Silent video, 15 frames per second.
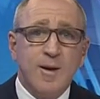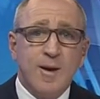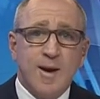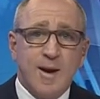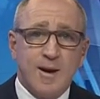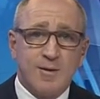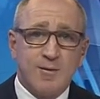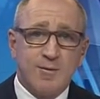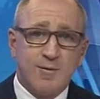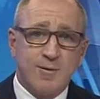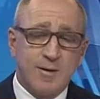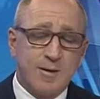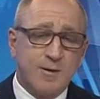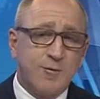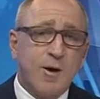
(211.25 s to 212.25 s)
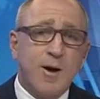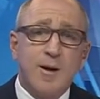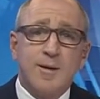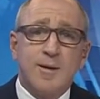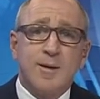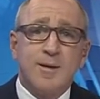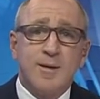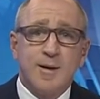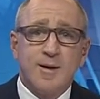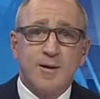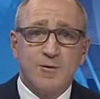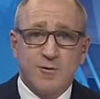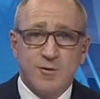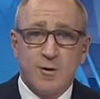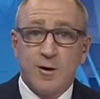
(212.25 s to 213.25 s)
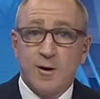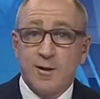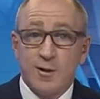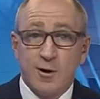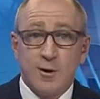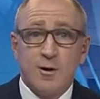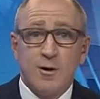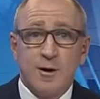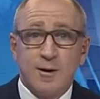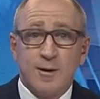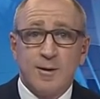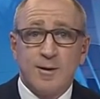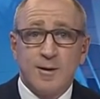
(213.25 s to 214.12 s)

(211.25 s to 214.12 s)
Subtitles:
and Australians are sick and tired of the lies.